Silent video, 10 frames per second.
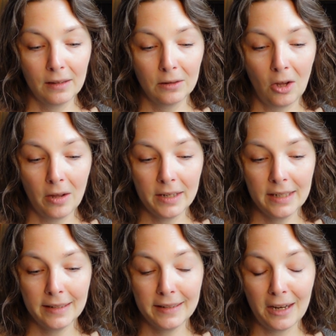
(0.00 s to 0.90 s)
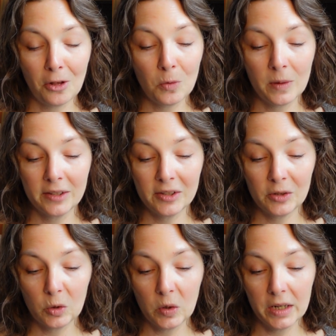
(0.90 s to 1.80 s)
the longing to tell one's
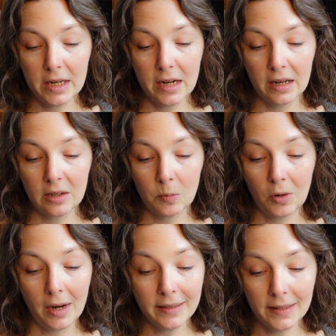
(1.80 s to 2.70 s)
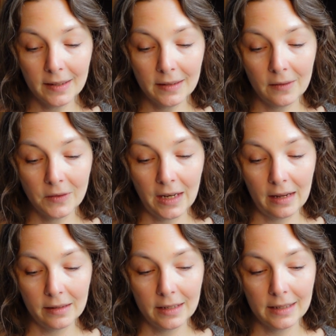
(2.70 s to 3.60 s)
story and the process of
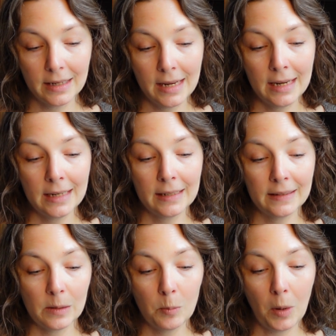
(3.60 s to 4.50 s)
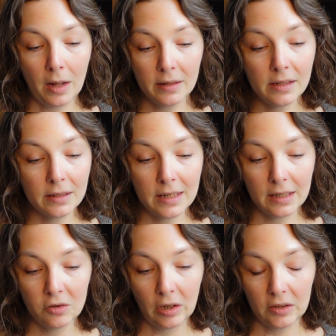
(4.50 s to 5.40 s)
telling is symbolically
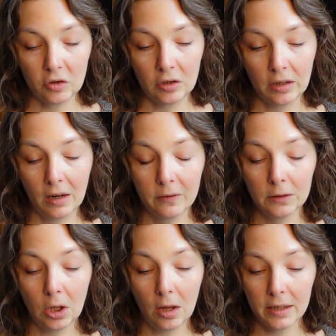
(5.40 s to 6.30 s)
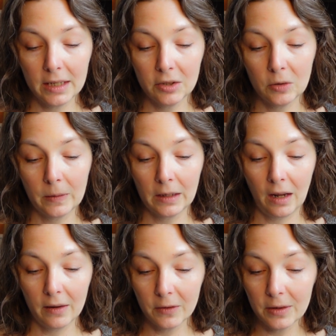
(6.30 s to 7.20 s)
a gesture of longing to
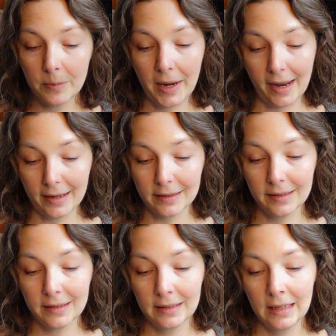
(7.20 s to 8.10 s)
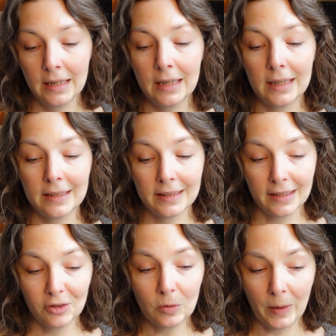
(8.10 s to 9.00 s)
recover the past in
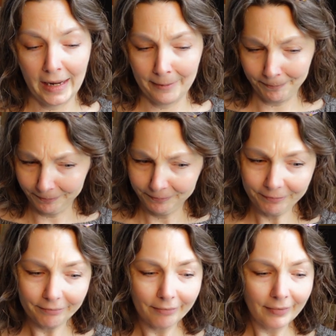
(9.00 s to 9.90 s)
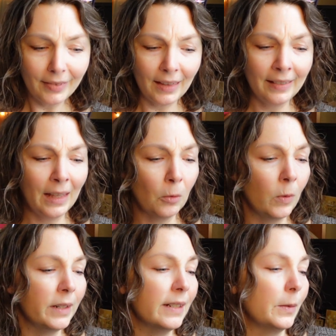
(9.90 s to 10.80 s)
such a way that
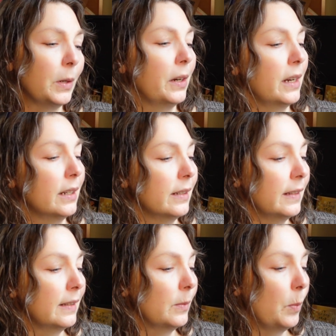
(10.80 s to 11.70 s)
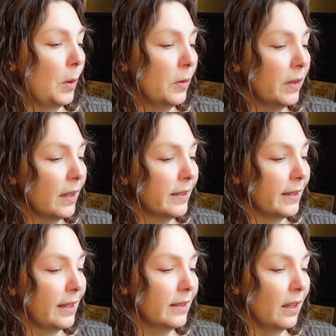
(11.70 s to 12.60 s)
one experiences both a
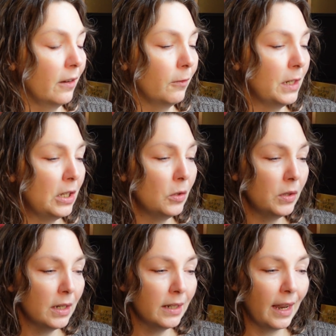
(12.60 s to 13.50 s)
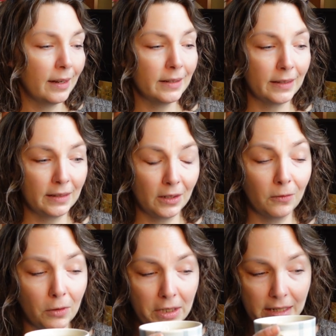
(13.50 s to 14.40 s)
sense of reunion and a sense
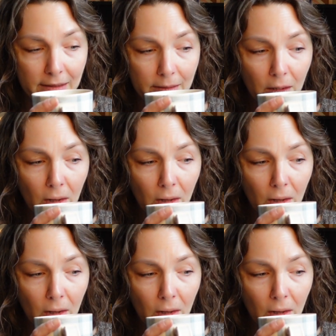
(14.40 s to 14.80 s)
of release.